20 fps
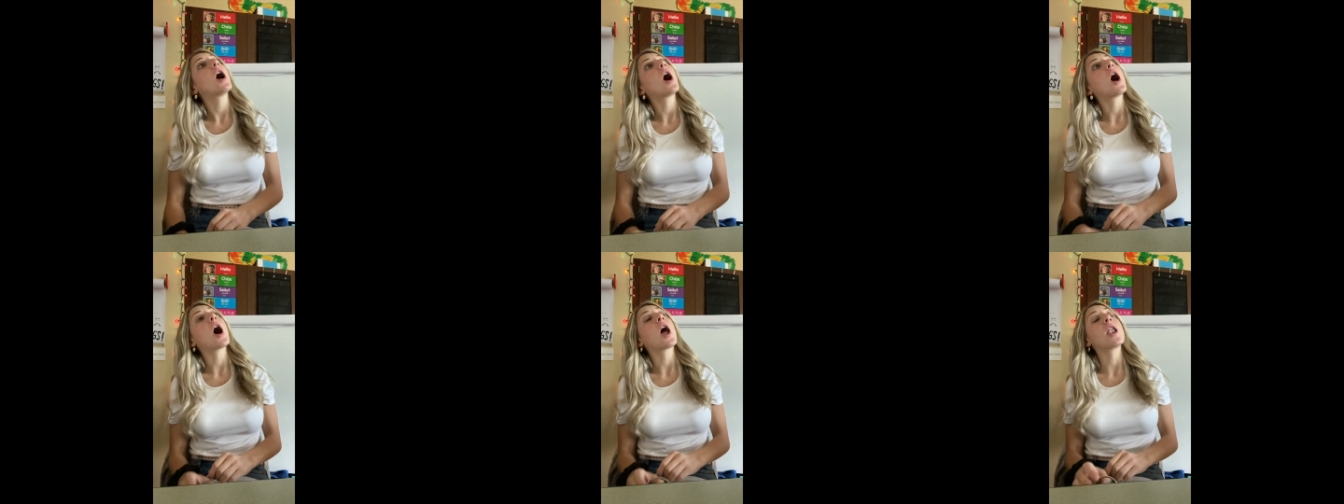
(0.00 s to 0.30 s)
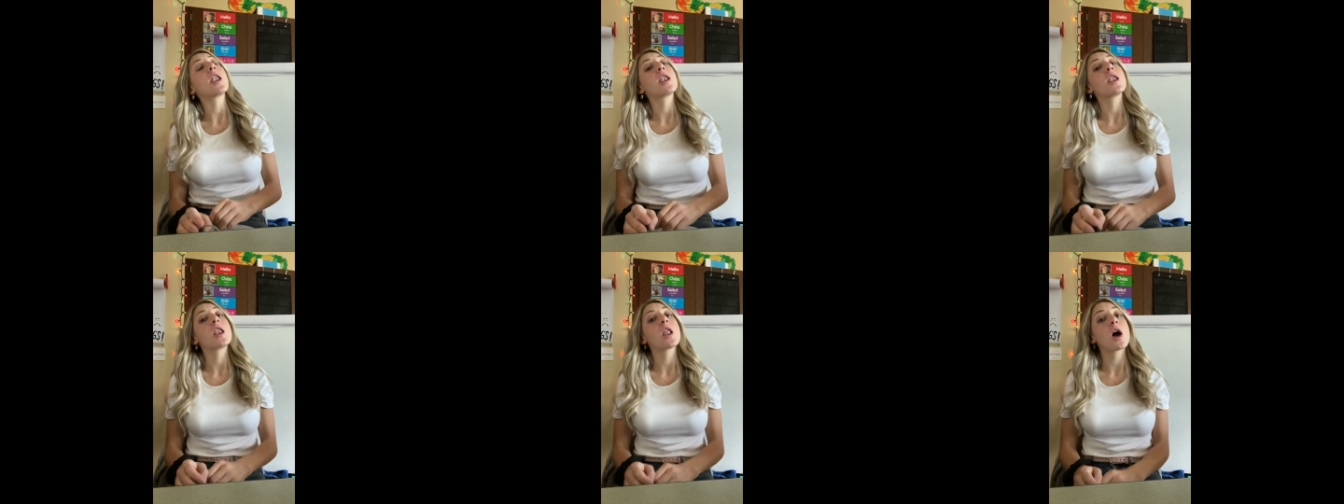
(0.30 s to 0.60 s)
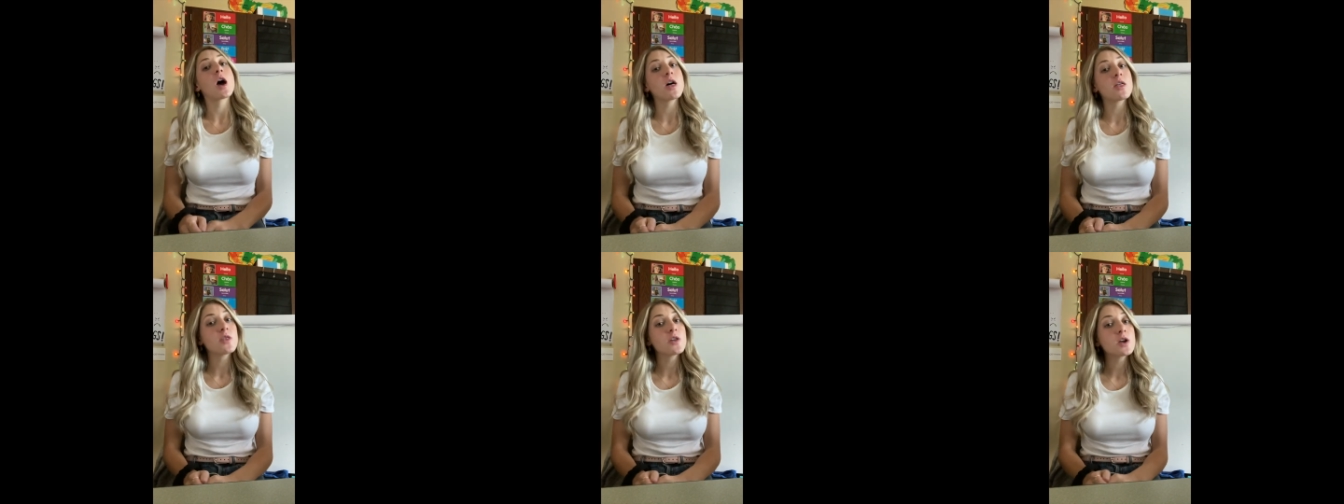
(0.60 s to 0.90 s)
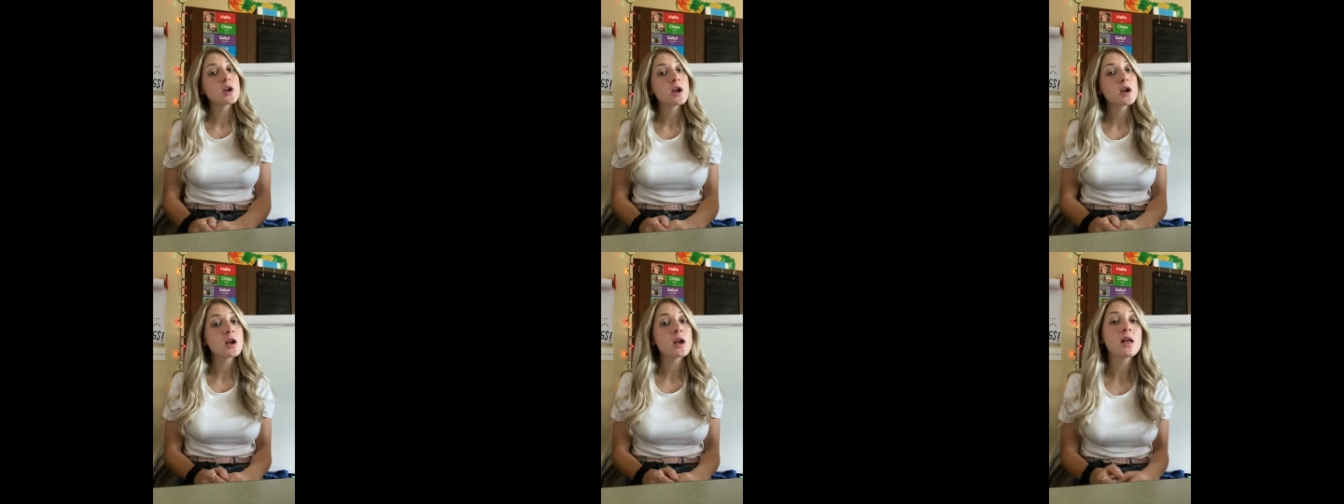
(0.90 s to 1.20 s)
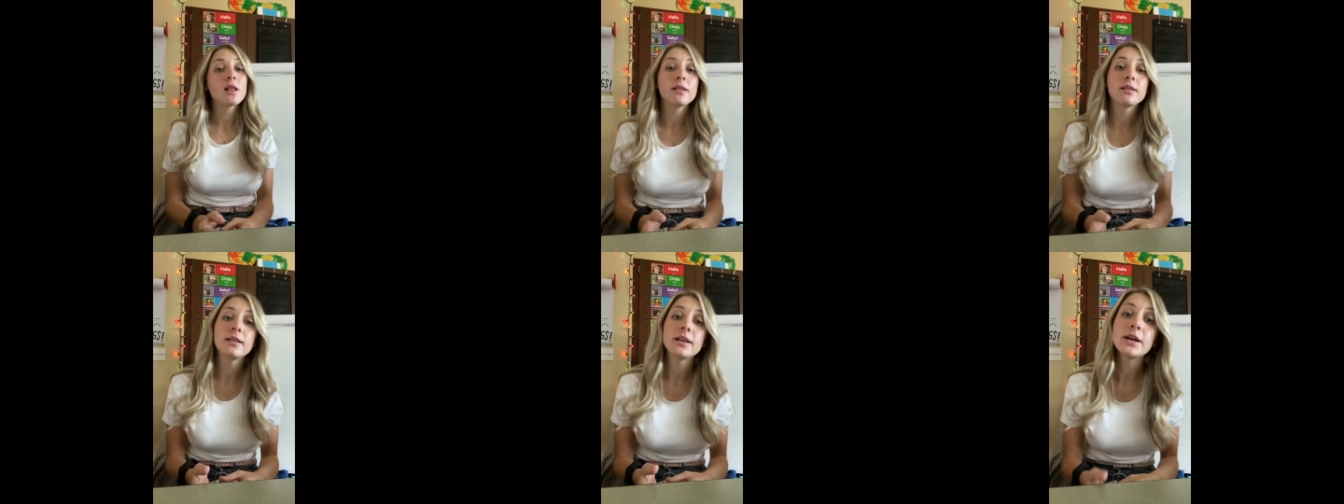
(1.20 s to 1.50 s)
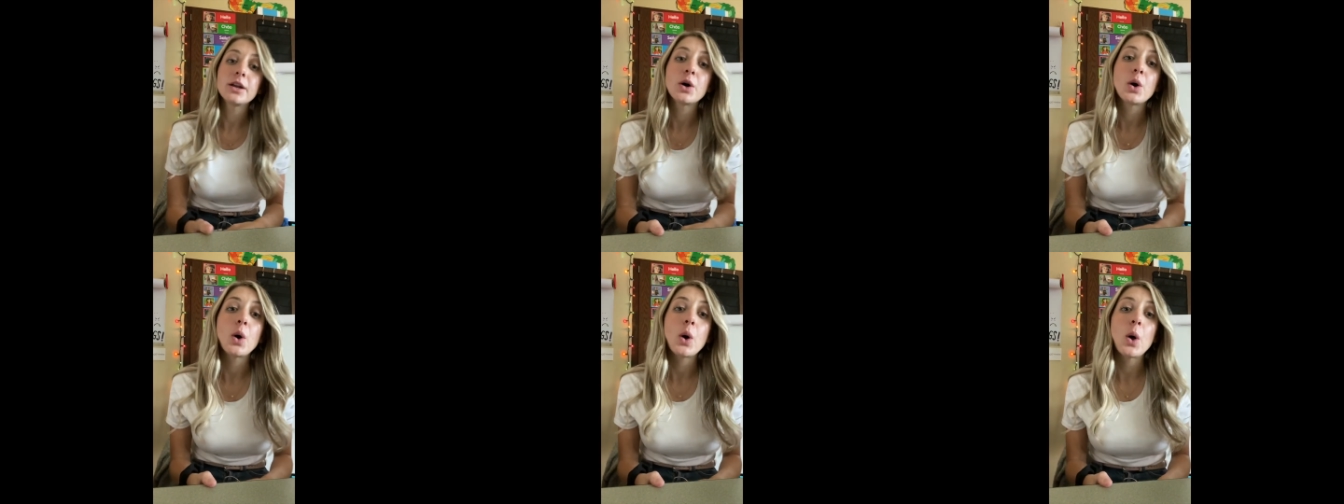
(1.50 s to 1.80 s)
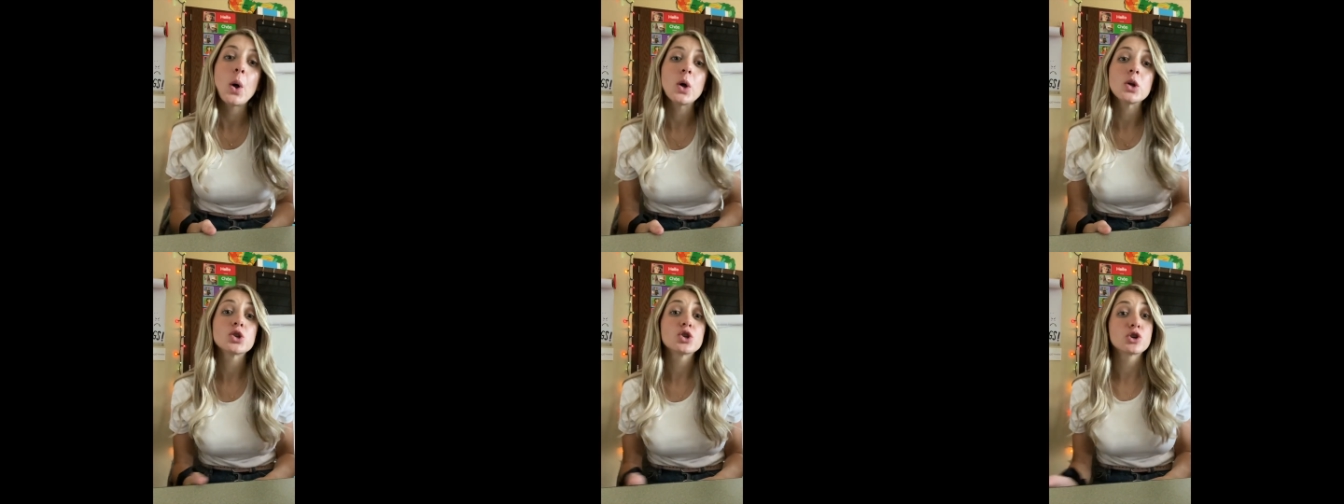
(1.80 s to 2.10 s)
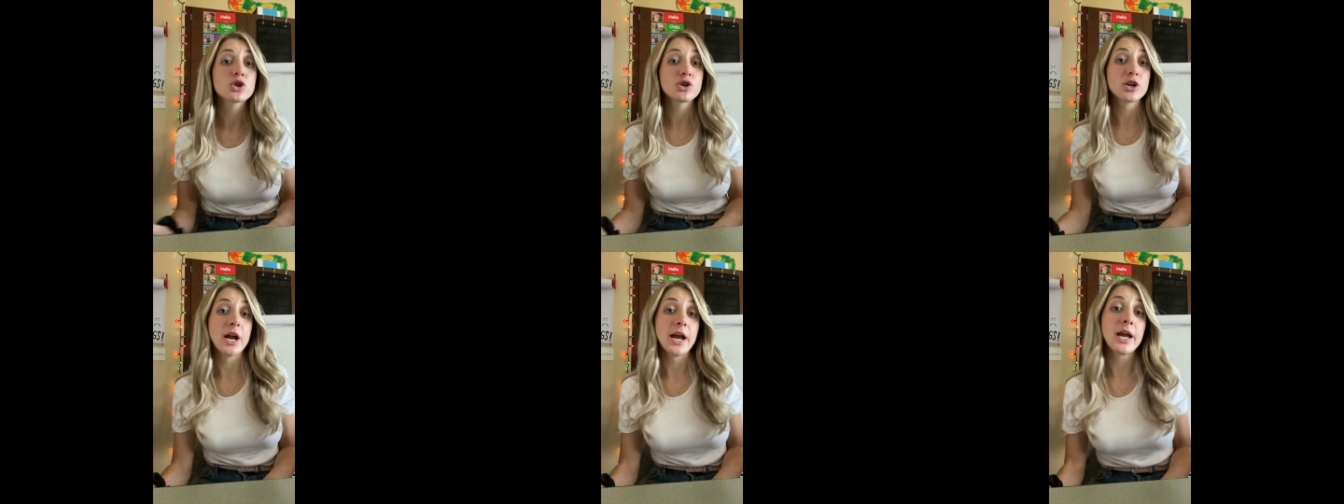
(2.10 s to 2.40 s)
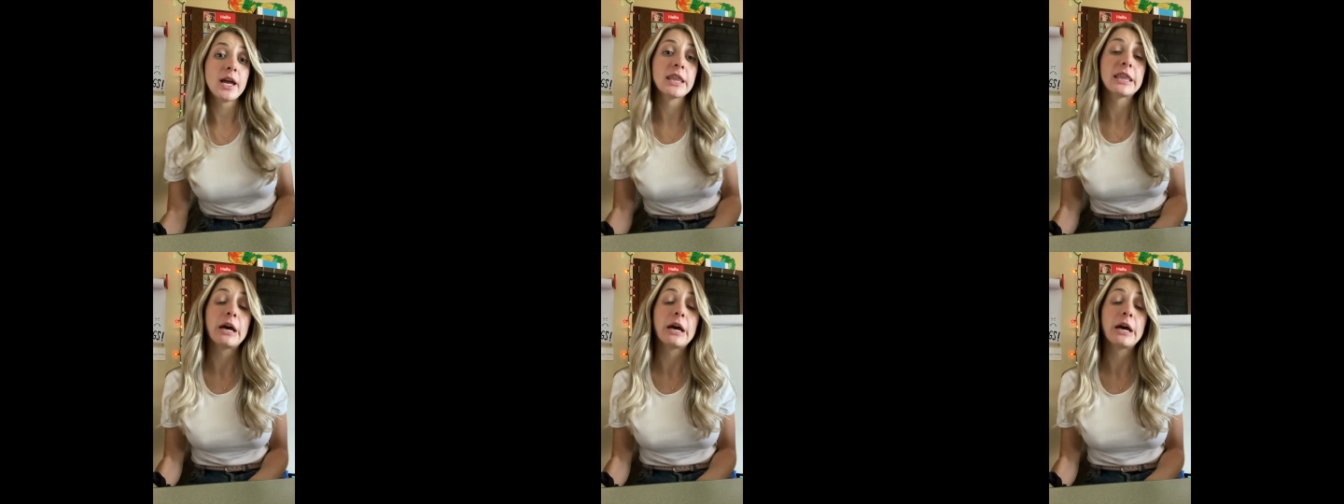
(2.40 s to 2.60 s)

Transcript: another little trick